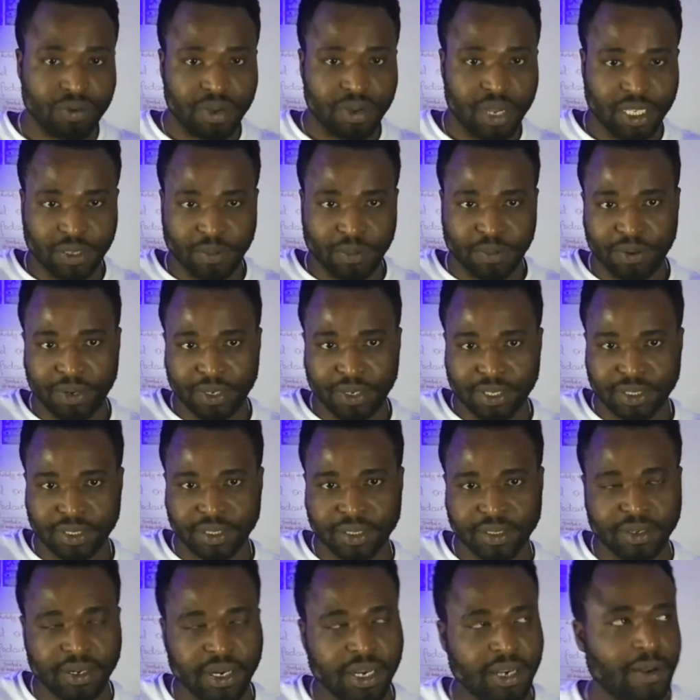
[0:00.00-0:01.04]
as a person,
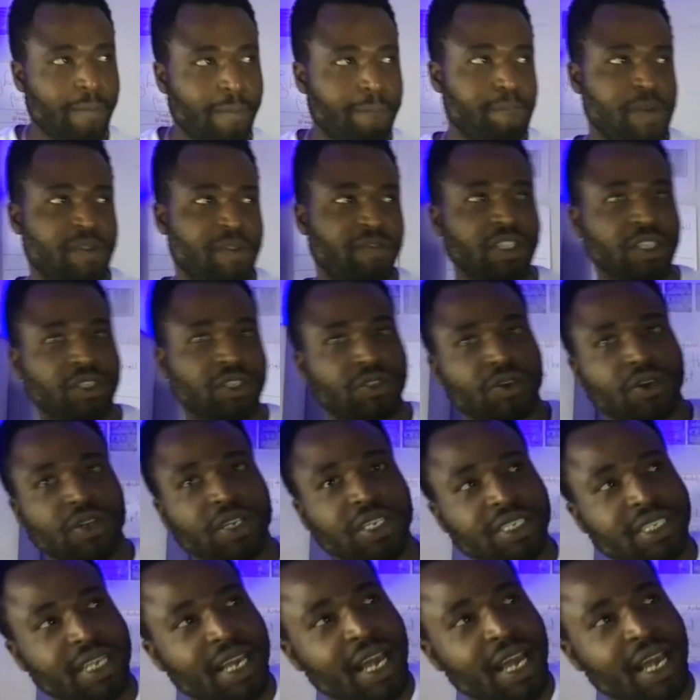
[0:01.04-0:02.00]
right? If the sun is